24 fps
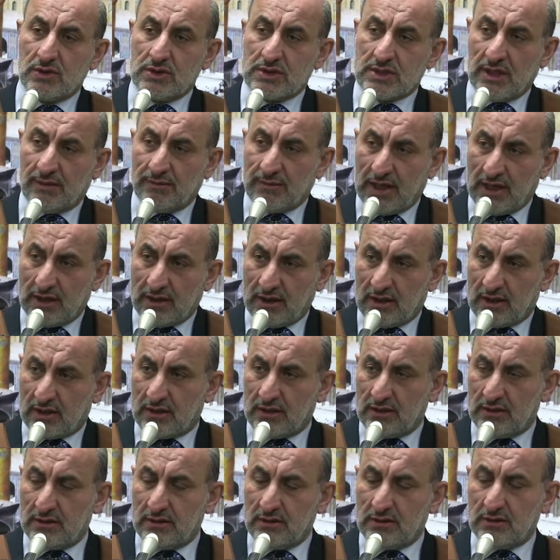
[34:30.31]
some other
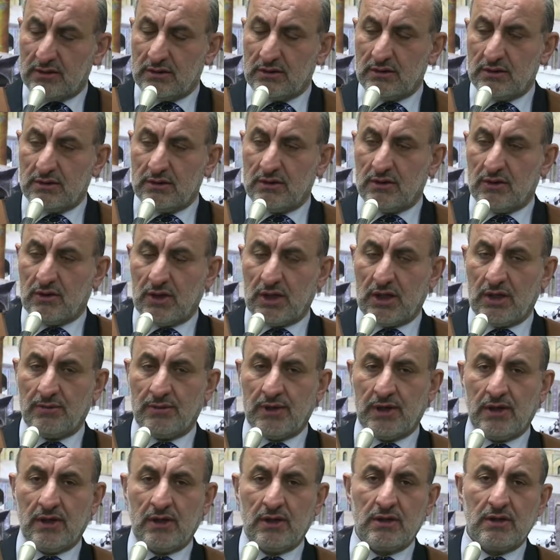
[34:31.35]

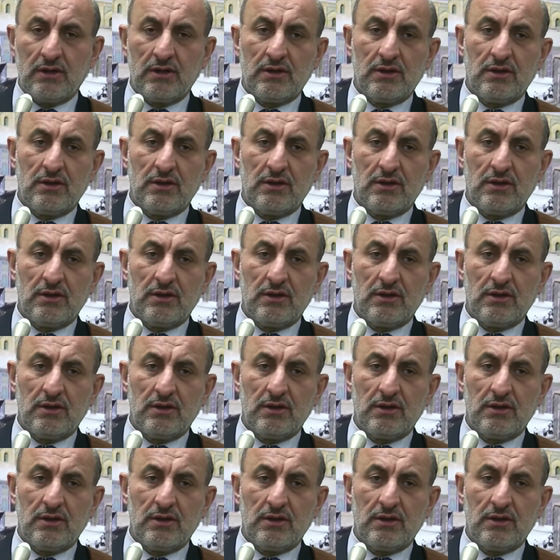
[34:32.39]
ulama,